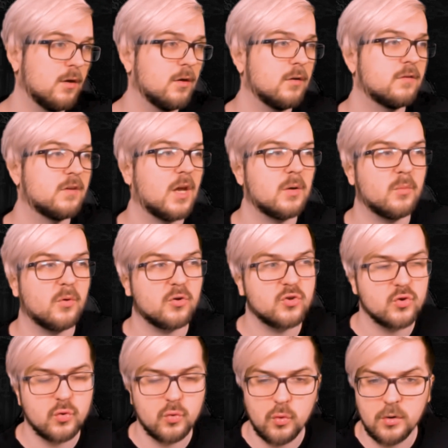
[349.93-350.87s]
sideboard
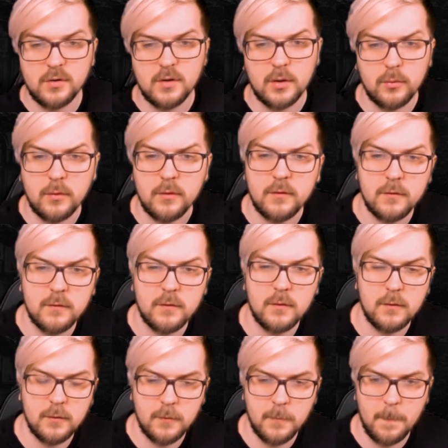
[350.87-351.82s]
juke that was
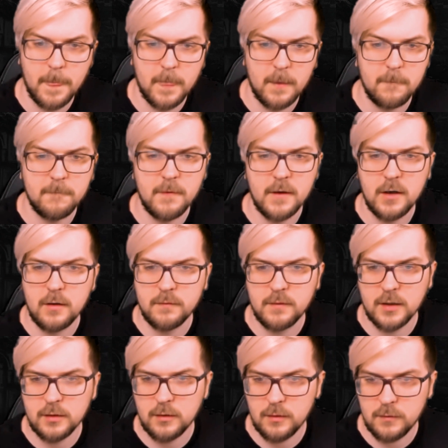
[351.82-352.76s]
very
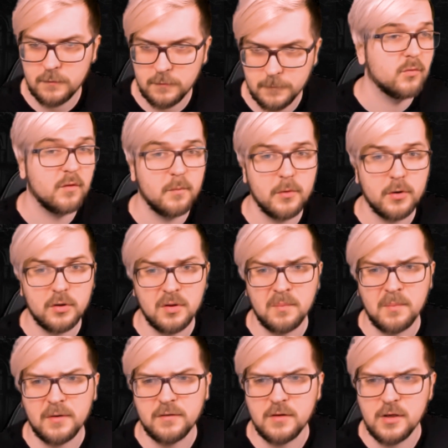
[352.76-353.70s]
effective. With Mirrodin
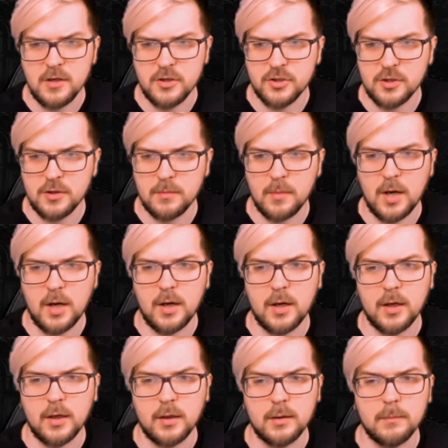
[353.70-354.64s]
Besieged,
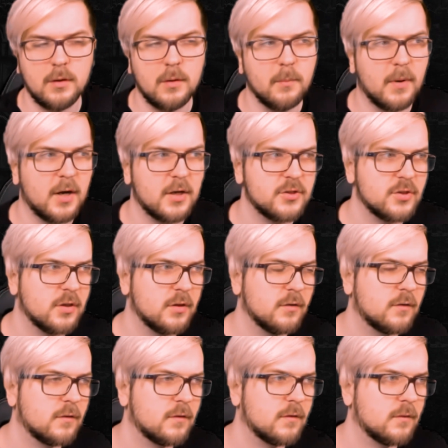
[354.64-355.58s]
I imagined
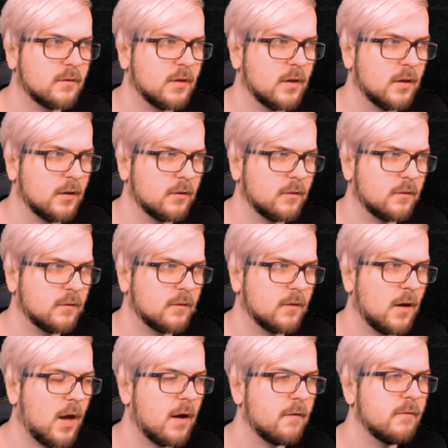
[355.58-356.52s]
that
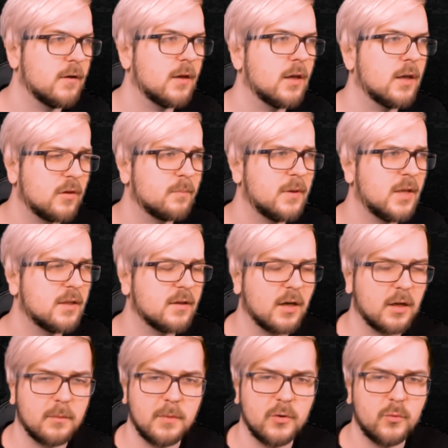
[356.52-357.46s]
having a split
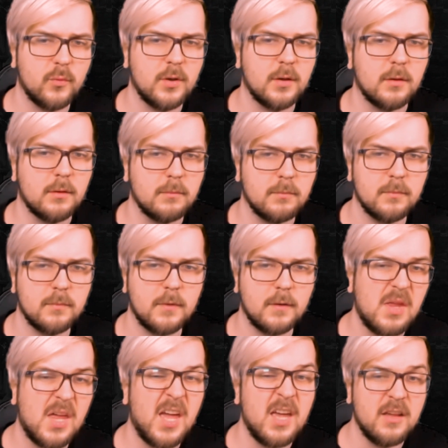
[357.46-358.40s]
card between
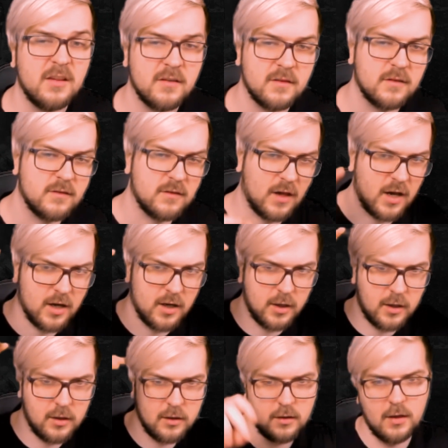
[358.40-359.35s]
a
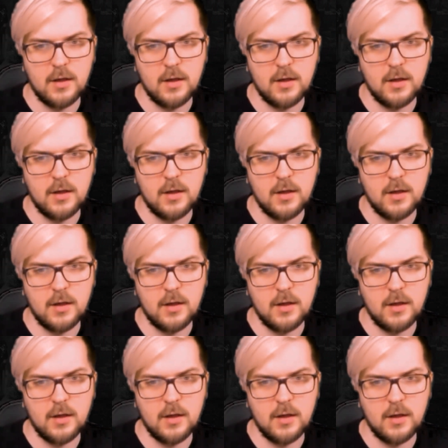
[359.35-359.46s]
Sai